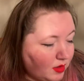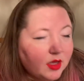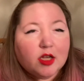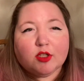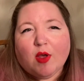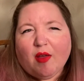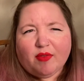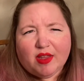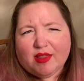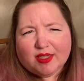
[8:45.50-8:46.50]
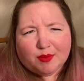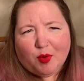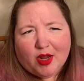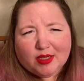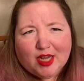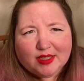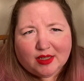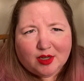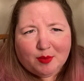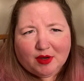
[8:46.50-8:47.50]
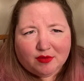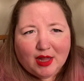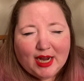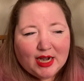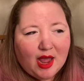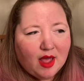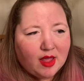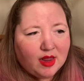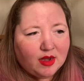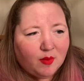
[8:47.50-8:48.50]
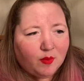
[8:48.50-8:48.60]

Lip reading: So hopefully this sheds a little bit of light on